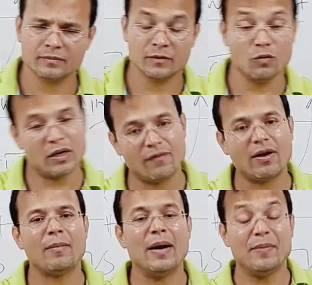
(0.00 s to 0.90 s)
Whatever
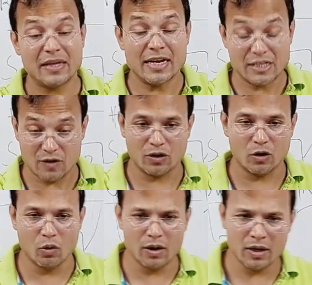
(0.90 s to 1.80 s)
might be the nature of the
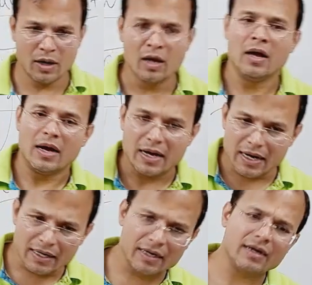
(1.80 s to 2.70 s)
loan,
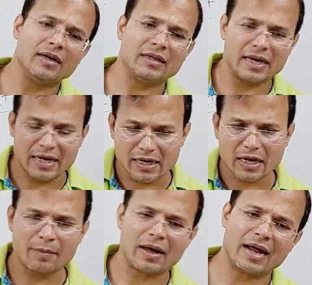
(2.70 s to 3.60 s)
in the
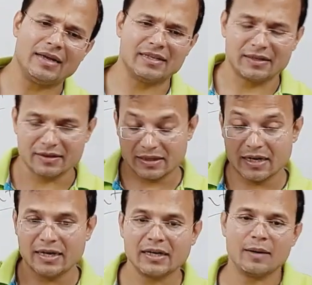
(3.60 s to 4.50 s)
income arising, the
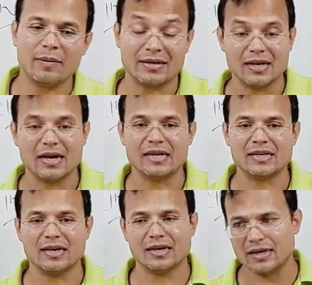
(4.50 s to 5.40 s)
income as
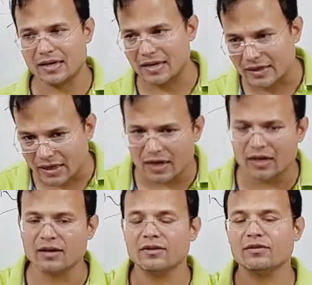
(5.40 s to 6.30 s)
a
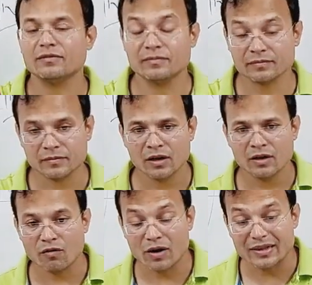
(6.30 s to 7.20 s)
return
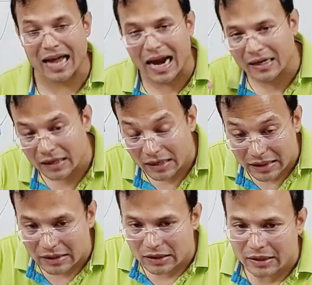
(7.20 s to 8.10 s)
for that
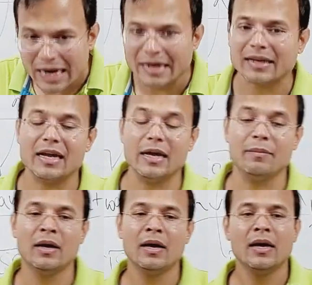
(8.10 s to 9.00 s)
debt
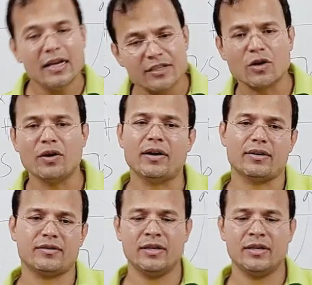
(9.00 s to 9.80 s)
claim is your interest.